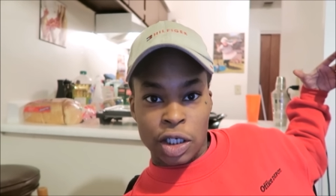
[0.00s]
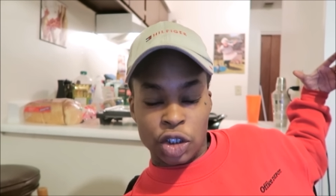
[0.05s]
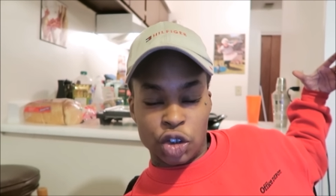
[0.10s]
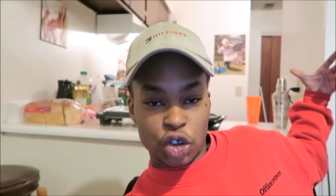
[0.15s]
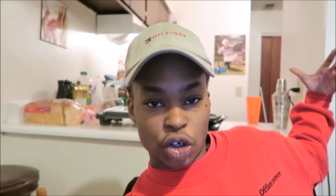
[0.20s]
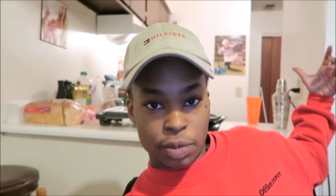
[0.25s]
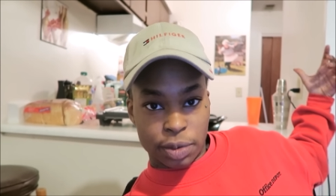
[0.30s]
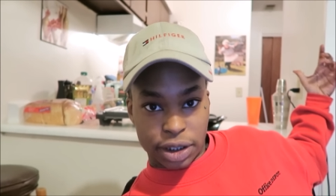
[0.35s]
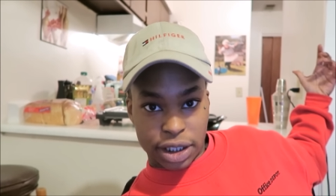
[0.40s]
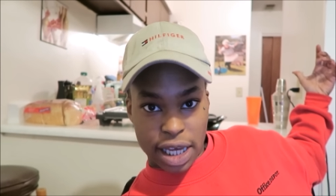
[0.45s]

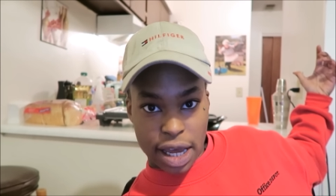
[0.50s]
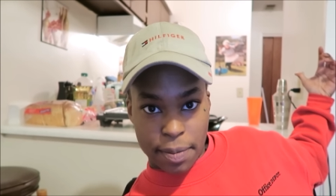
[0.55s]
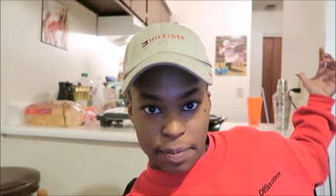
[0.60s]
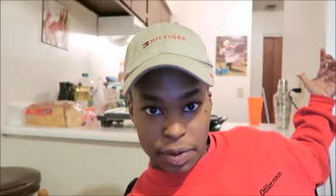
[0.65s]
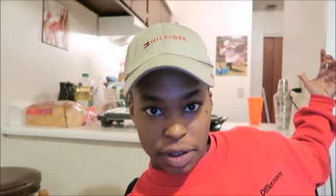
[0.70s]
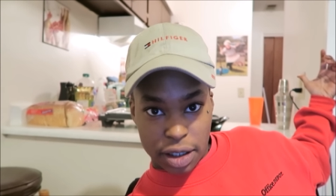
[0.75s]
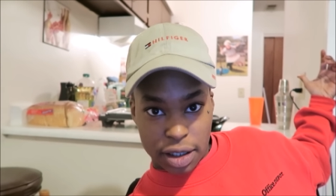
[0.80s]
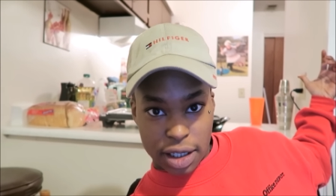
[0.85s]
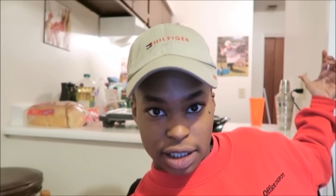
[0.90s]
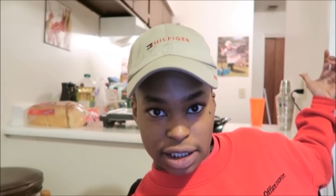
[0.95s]
shrimp scampi,
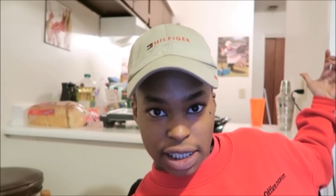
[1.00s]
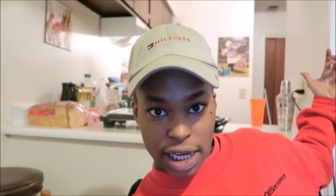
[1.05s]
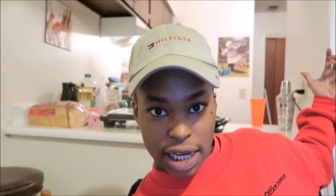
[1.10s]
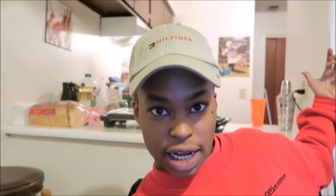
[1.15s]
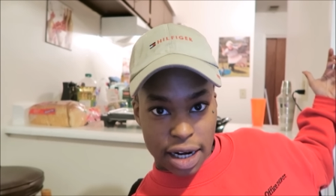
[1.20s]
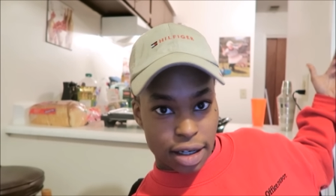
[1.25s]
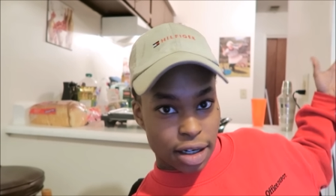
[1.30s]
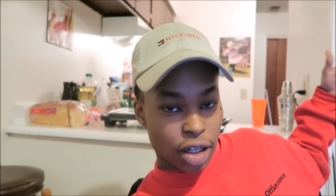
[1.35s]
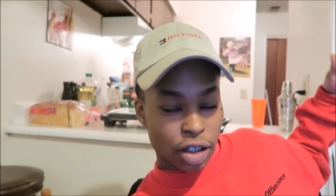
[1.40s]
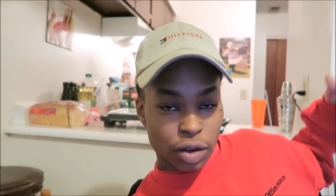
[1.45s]
because I
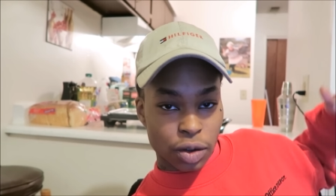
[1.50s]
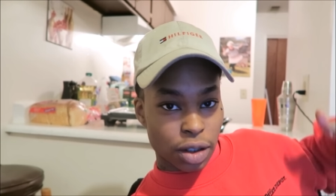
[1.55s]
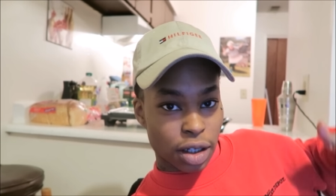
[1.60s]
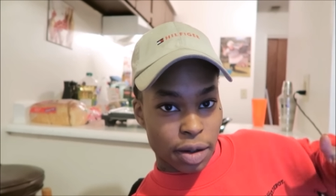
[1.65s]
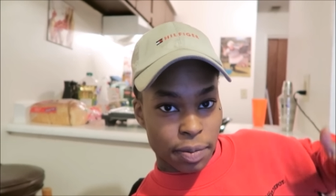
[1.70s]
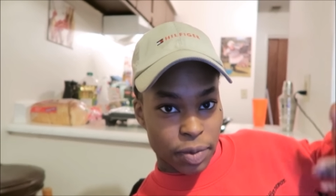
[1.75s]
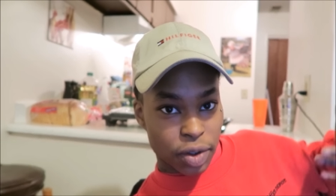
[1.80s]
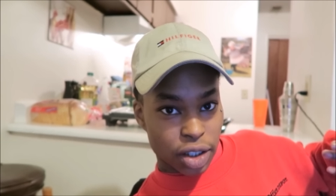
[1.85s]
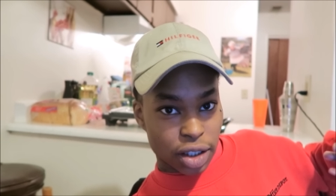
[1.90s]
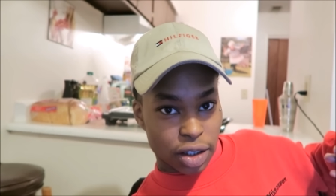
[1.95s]
got another,
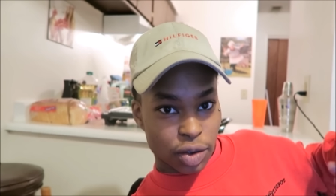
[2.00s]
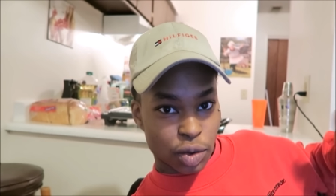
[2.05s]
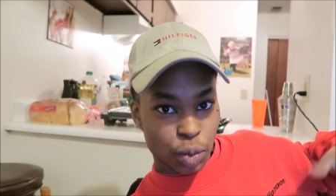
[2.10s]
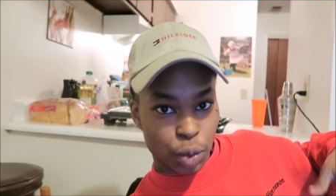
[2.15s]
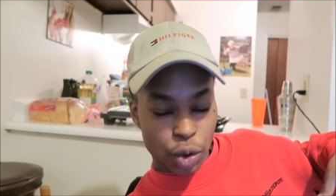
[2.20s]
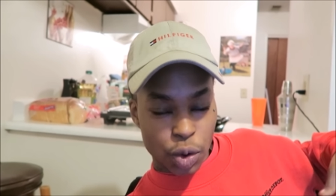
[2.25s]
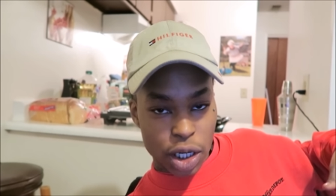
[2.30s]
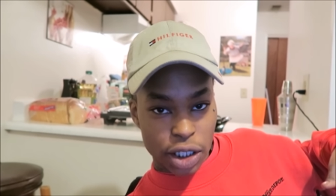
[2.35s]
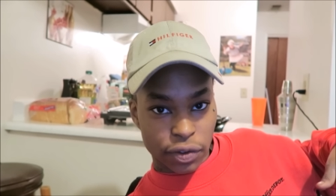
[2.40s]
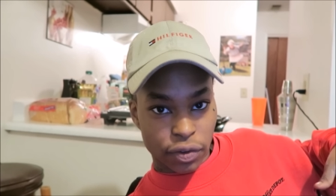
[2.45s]

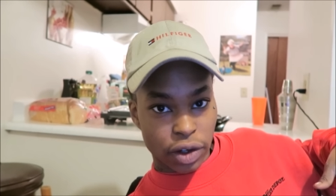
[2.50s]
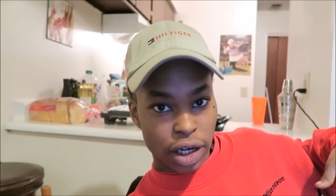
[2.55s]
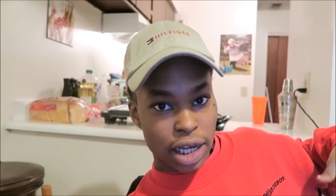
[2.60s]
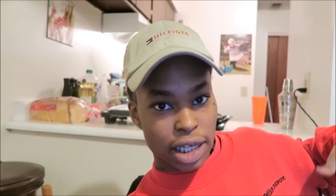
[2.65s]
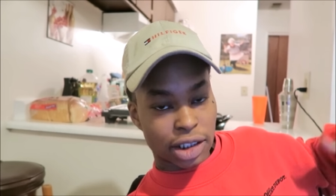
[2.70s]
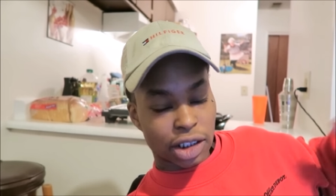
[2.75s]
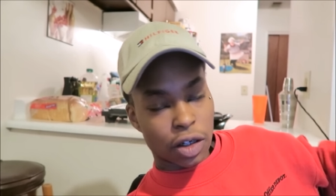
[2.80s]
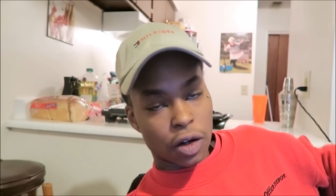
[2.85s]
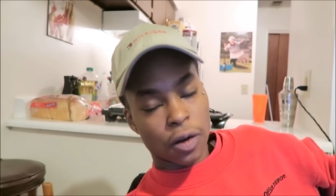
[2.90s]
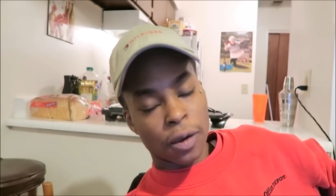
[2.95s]
request for
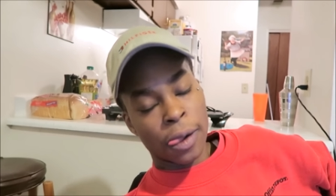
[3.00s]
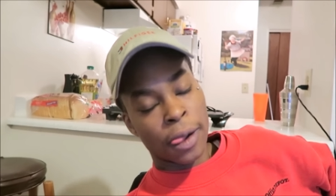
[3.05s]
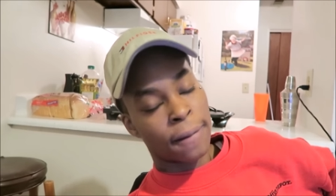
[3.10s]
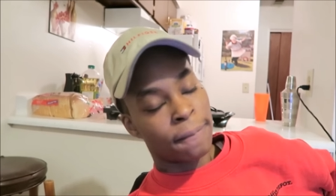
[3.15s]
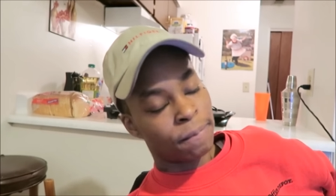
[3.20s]
that. So